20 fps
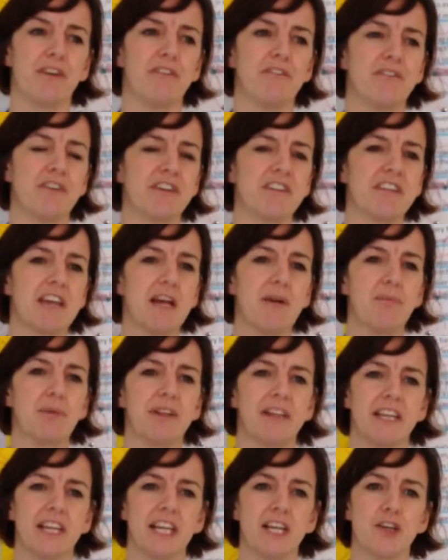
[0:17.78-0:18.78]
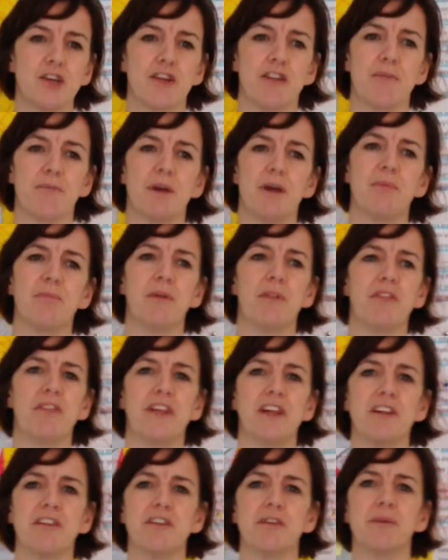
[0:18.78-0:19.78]
For example, in English at the moment
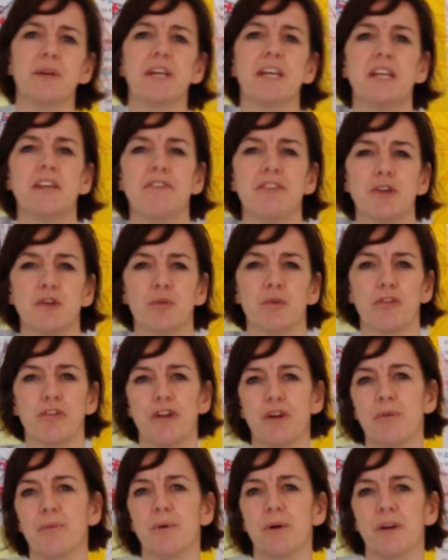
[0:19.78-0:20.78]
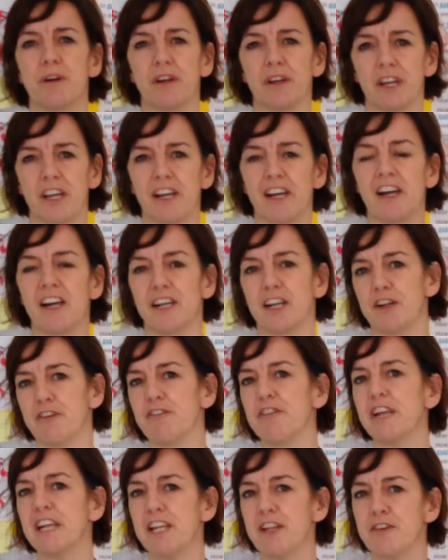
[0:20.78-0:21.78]
they're doing individual group work, and I
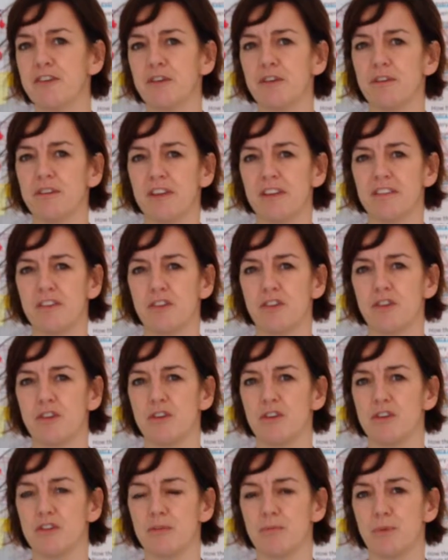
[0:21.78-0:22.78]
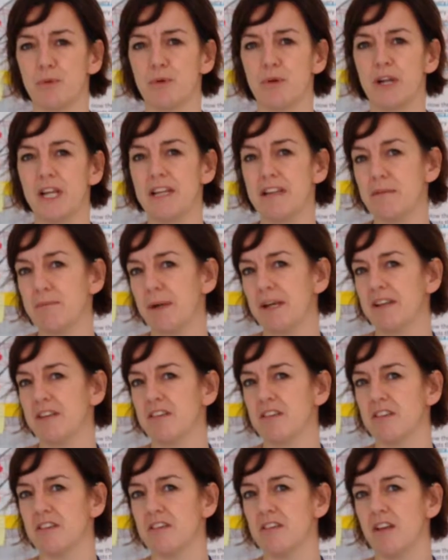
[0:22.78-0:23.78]
really do think the students are more
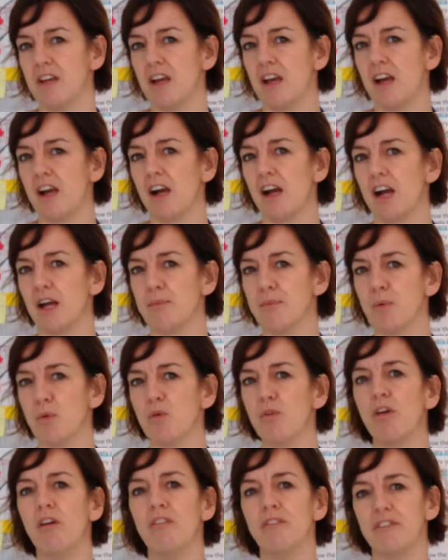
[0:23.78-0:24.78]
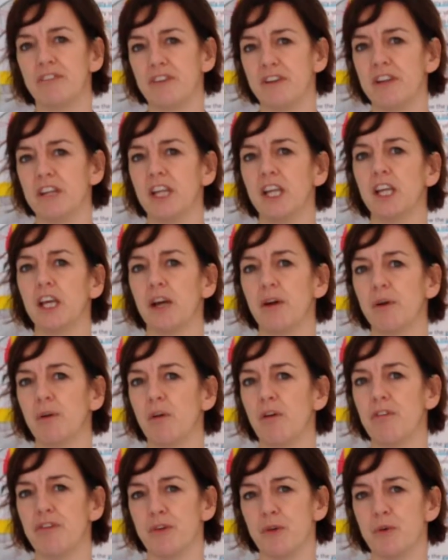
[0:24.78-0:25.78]
independent and more confident in going
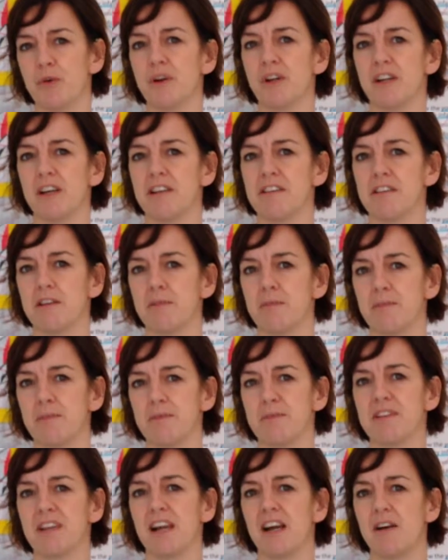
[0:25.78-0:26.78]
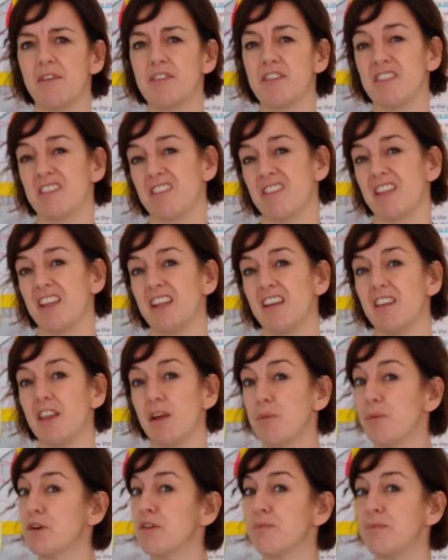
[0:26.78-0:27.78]
off and organising themselves than they
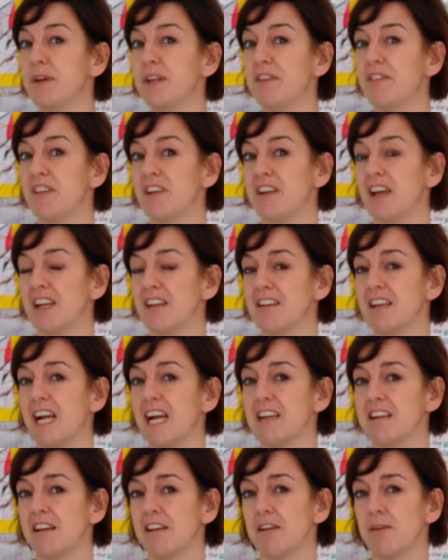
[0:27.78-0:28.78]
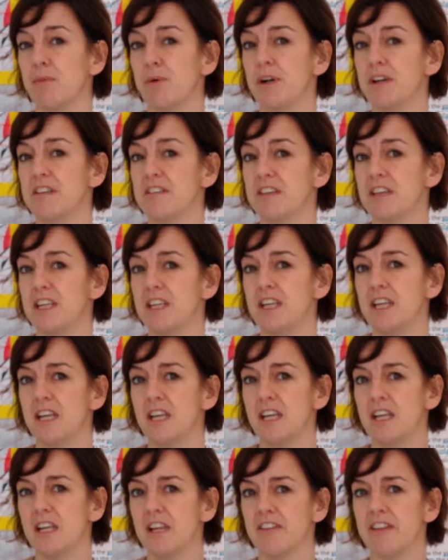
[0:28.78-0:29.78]
would have been if they hadn't had IMYC.
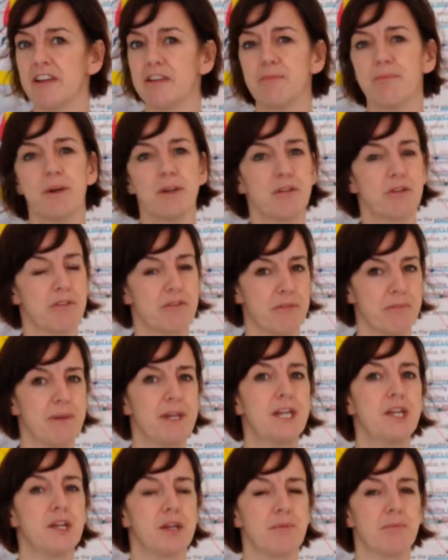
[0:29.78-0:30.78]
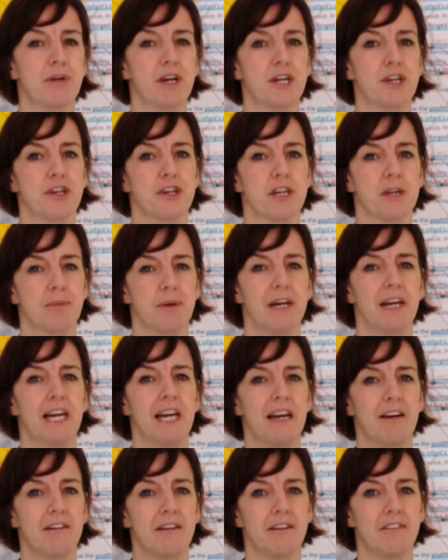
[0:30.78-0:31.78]
That's my sort of immediate impression about
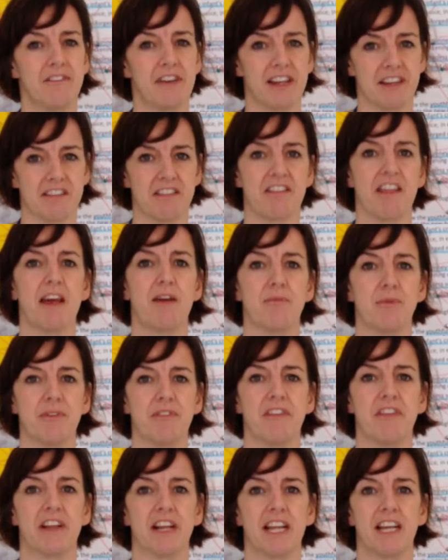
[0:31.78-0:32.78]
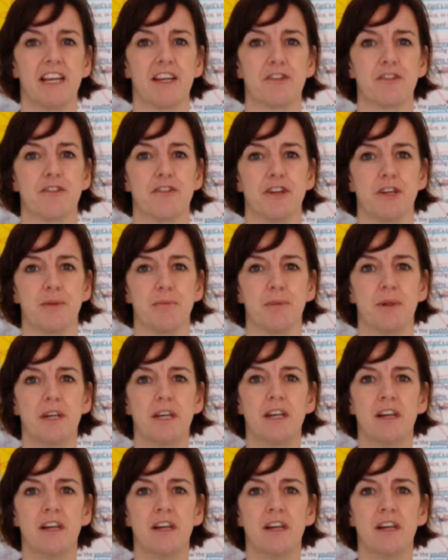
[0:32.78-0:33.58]
how it affects them within the classroom.